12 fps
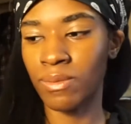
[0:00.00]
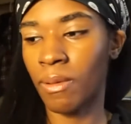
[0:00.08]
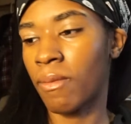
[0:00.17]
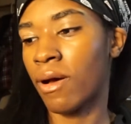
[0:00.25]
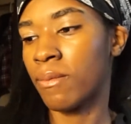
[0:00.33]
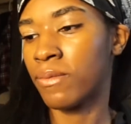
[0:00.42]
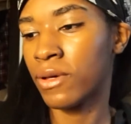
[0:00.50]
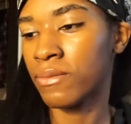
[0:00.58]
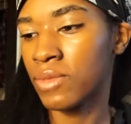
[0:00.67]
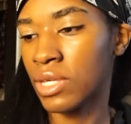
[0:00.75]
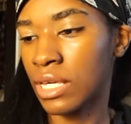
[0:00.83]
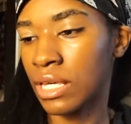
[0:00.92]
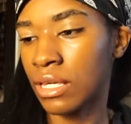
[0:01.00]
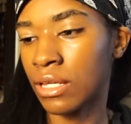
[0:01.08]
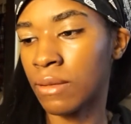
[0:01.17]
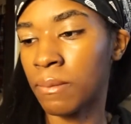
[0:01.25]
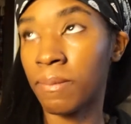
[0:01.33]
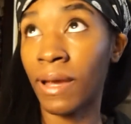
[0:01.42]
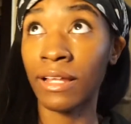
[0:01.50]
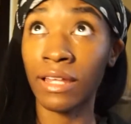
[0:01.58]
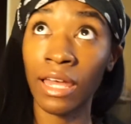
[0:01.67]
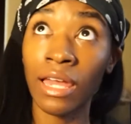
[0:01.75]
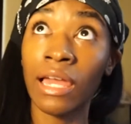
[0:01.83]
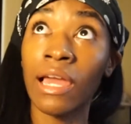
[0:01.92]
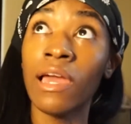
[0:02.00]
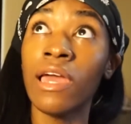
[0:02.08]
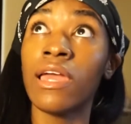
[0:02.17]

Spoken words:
My mom put me in ballet